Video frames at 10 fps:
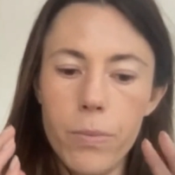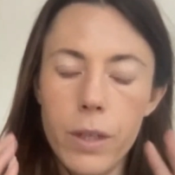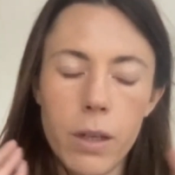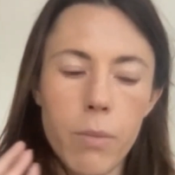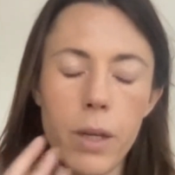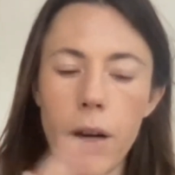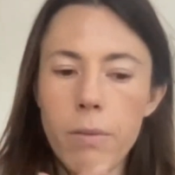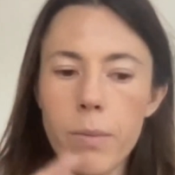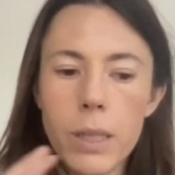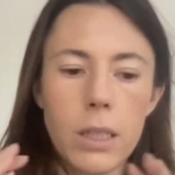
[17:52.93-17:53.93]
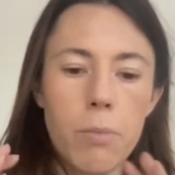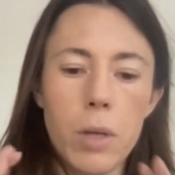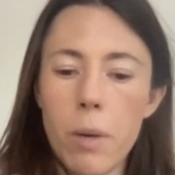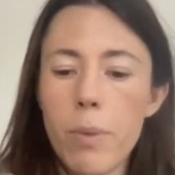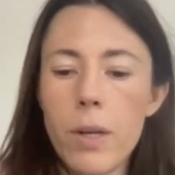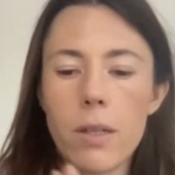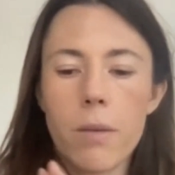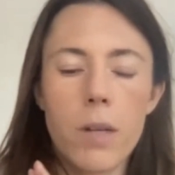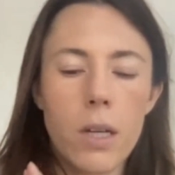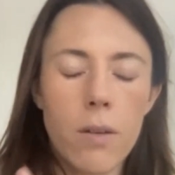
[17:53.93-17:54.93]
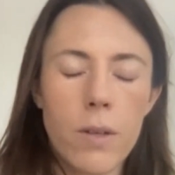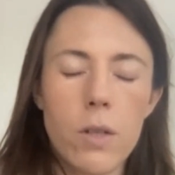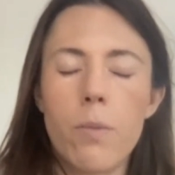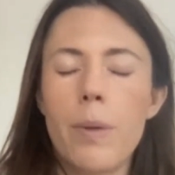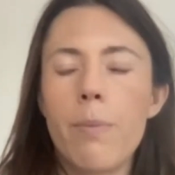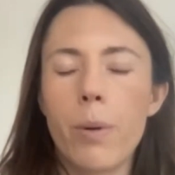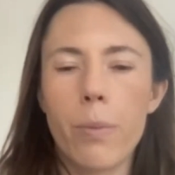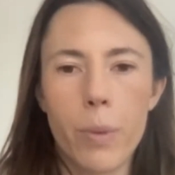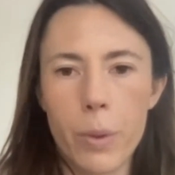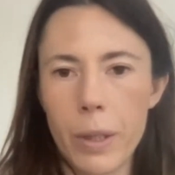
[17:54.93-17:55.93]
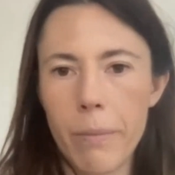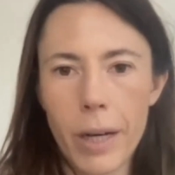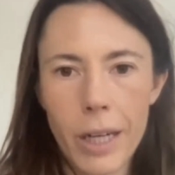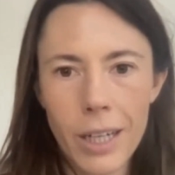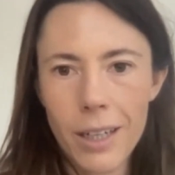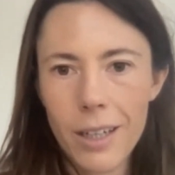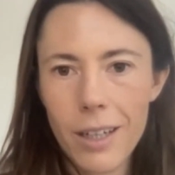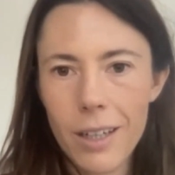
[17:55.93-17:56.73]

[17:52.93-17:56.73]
it can be governments, it can be companies, it can be individual people pooling money